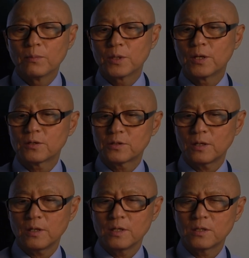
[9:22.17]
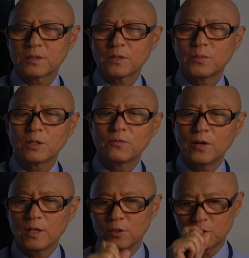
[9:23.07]
But there certainly is some
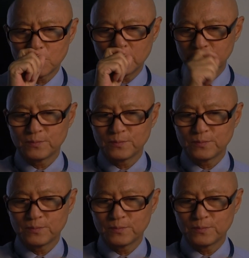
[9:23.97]
advantage,